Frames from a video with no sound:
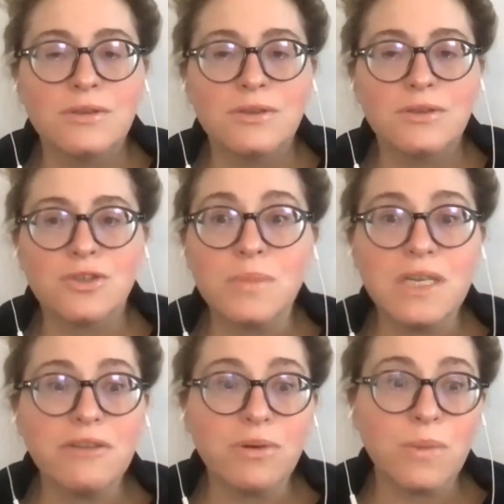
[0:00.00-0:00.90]
so many
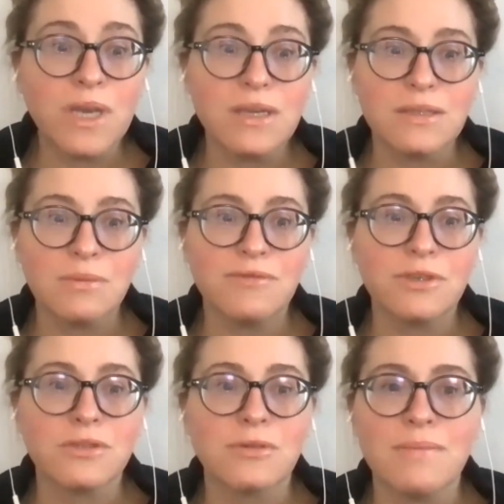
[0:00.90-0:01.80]
different ways that we've
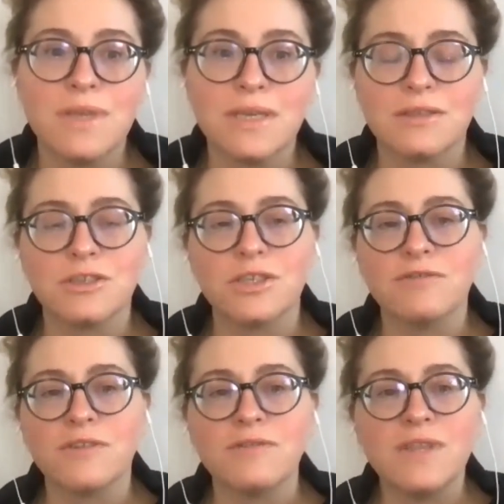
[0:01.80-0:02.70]
described this: the
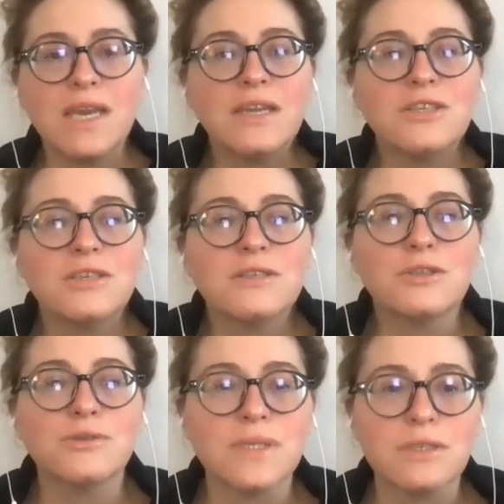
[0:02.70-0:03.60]
shift of the ages, the
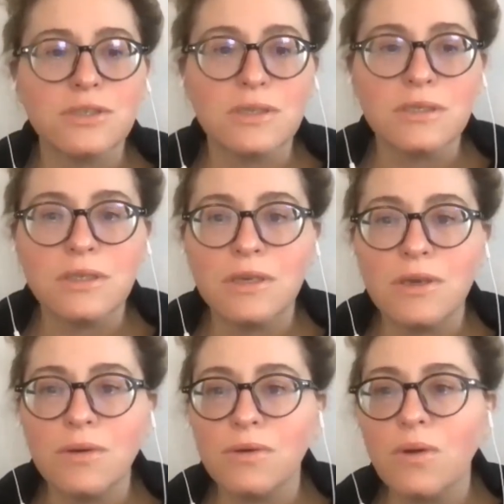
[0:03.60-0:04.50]
transition into
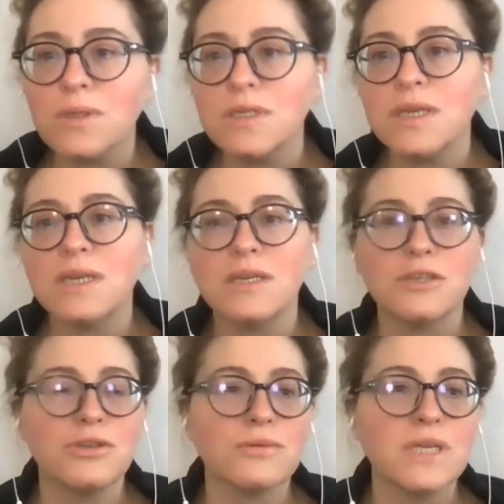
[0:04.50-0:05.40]
the golden
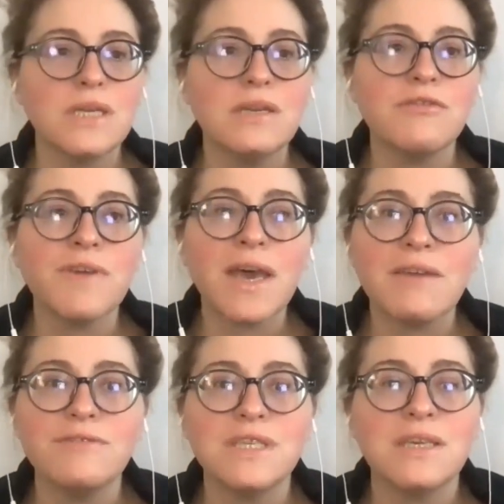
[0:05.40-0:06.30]
age, 3D to
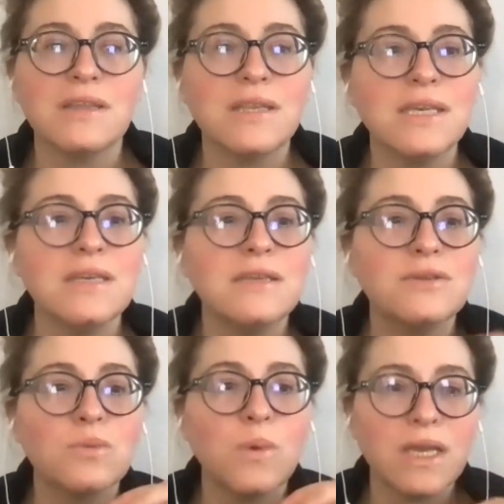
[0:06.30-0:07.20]
5D,
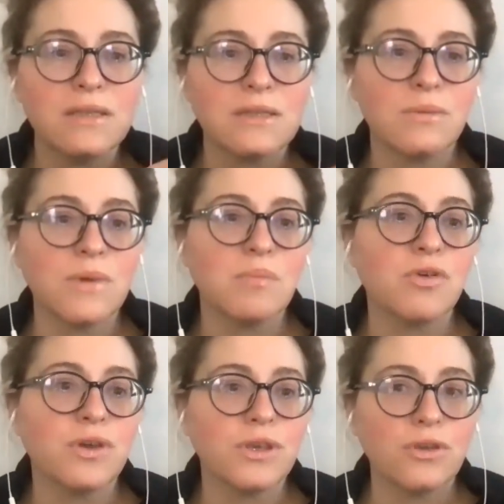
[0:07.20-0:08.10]
these ways that we
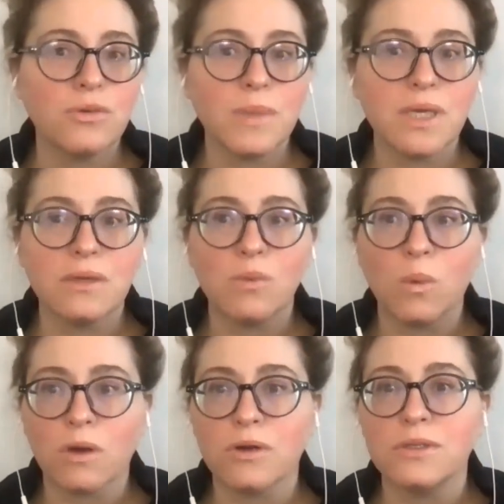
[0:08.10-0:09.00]
put human
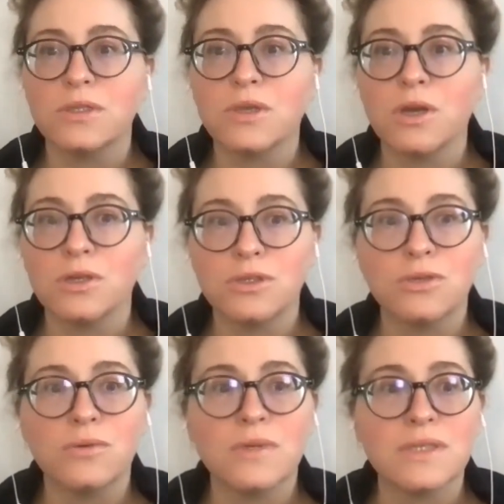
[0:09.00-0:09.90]
words
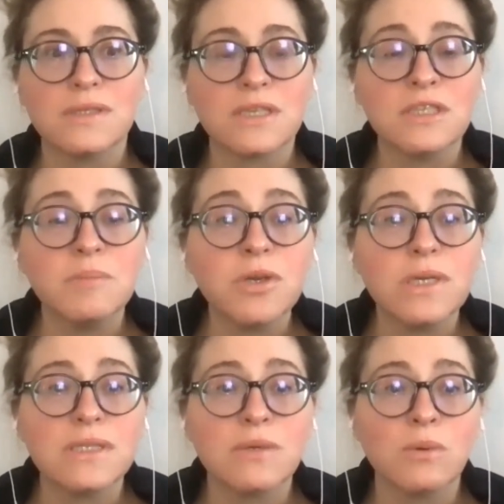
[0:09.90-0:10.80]
onto this
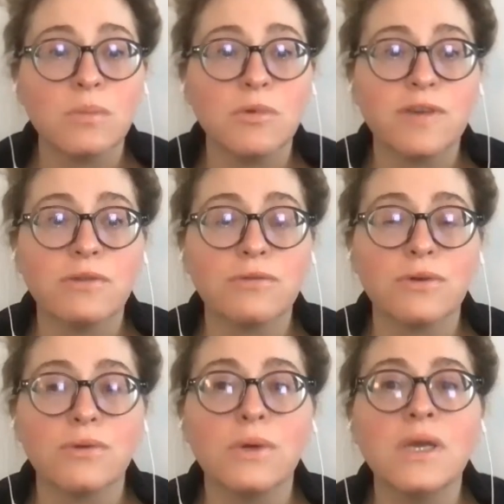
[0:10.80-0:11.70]
experience that we're moving
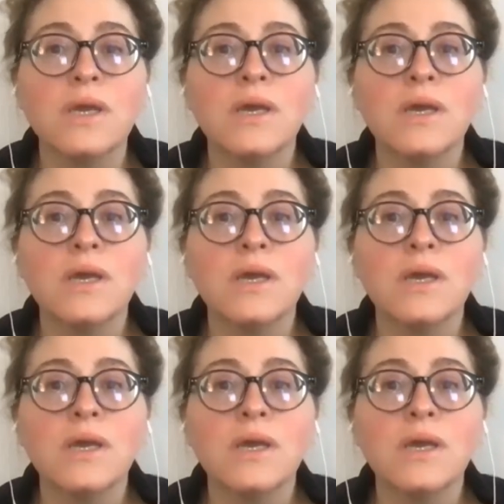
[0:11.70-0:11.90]
through